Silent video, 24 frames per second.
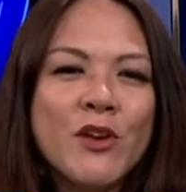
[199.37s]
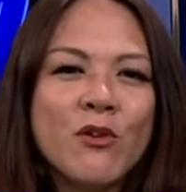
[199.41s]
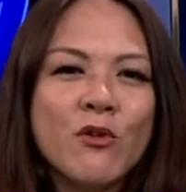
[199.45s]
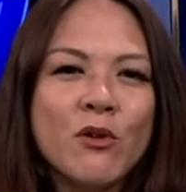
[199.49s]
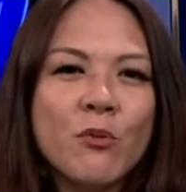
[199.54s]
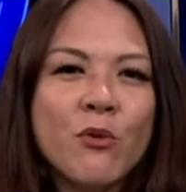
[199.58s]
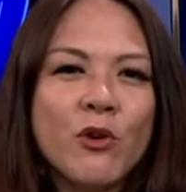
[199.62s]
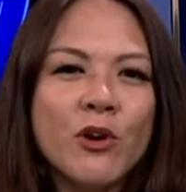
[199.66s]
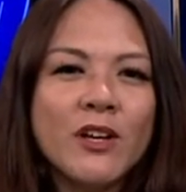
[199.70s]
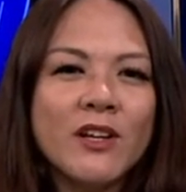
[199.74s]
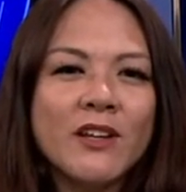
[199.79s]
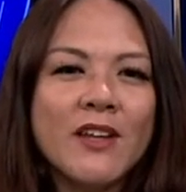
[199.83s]

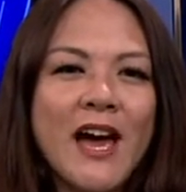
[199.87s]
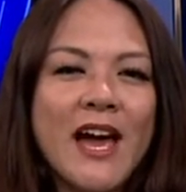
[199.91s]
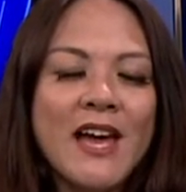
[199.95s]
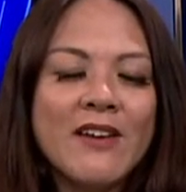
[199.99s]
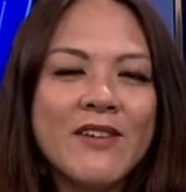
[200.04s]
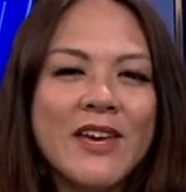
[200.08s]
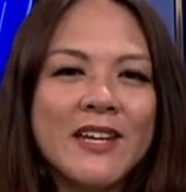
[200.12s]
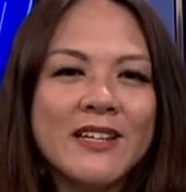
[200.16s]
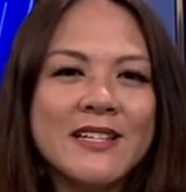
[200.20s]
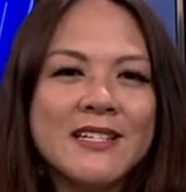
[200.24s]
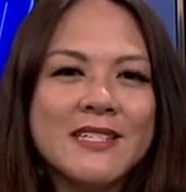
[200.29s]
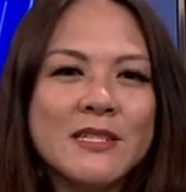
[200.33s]
Reporting
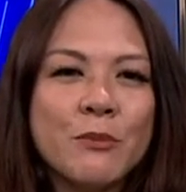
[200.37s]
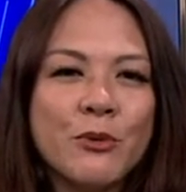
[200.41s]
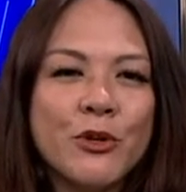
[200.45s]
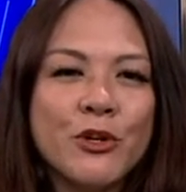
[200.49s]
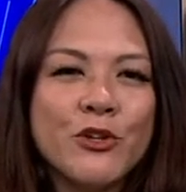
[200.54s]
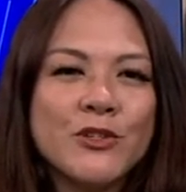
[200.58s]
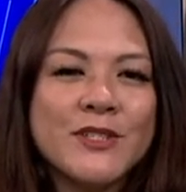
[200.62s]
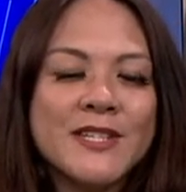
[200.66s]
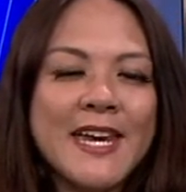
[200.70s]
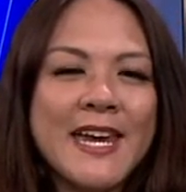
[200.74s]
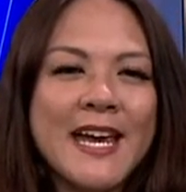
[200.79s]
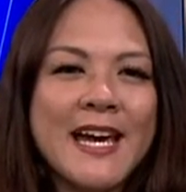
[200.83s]
live, Annalisa
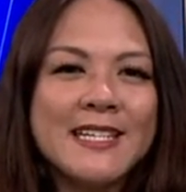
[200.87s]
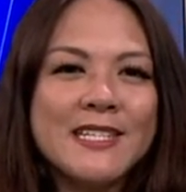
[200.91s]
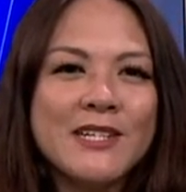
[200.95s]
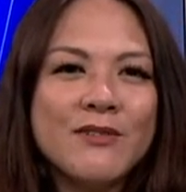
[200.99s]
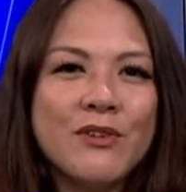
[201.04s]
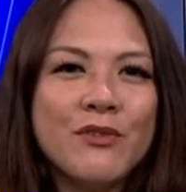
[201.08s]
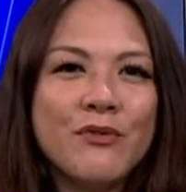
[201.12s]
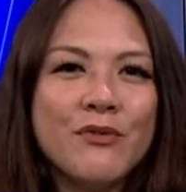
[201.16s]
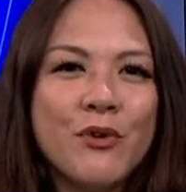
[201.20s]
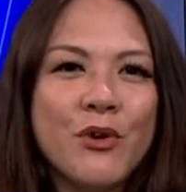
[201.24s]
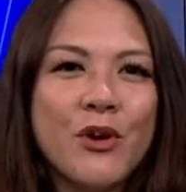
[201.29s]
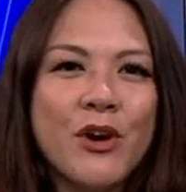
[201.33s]
Burgos,
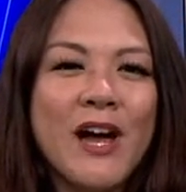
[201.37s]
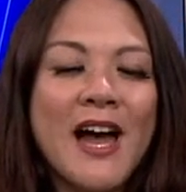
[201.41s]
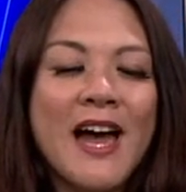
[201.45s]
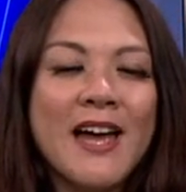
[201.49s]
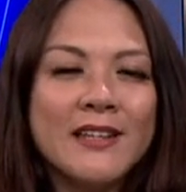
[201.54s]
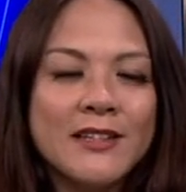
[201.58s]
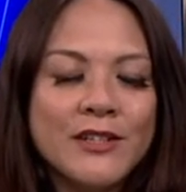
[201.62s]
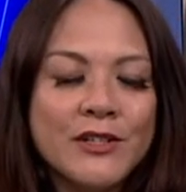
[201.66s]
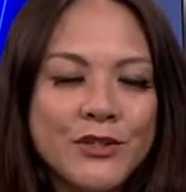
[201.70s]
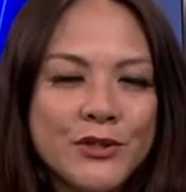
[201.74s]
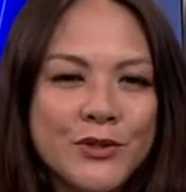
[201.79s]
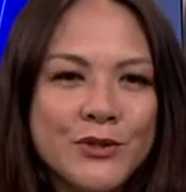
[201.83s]
KITV4
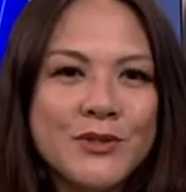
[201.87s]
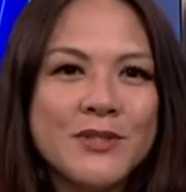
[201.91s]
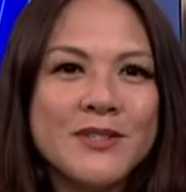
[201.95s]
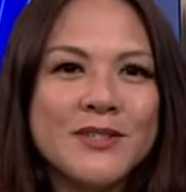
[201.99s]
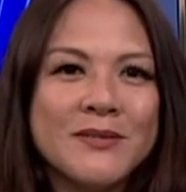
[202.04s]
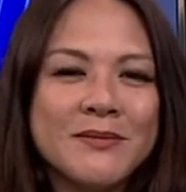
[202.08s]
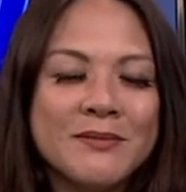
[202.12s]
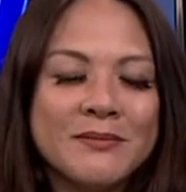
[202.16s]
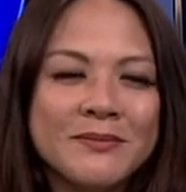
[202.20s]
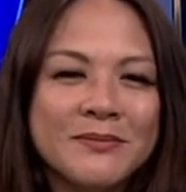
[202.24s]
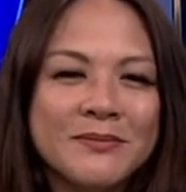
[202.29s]
Island News.